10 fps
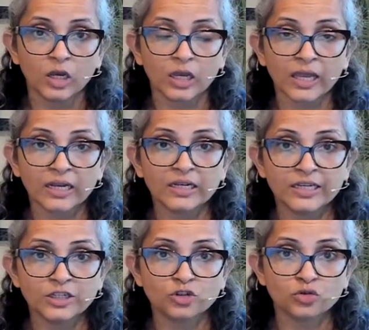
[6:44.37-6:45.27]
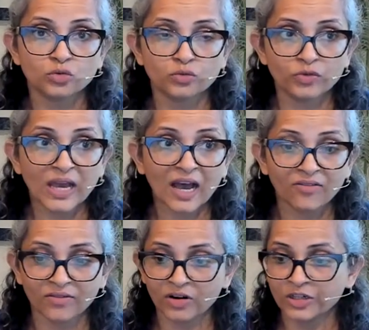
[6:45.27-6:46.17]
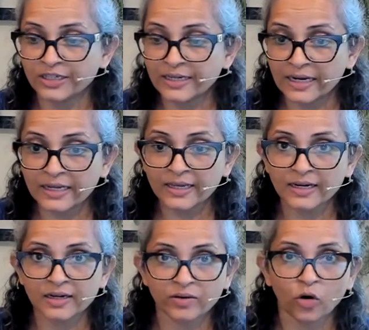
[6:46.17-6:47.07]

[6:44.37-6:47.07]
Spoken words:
can lead to, we have a delicate